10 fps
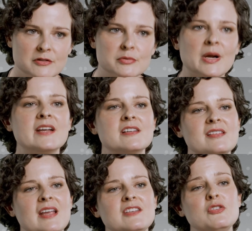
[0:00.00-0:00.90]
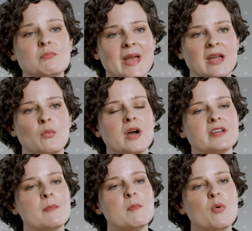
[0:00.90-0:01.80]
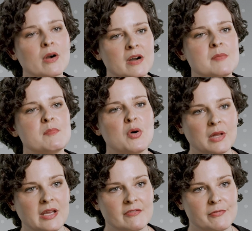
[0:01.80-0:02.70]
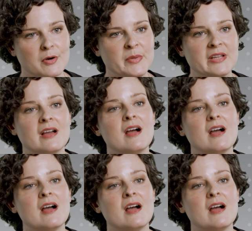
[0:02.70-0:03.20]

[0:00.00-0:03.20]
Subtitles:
drier skin, you may want a more emollient formula,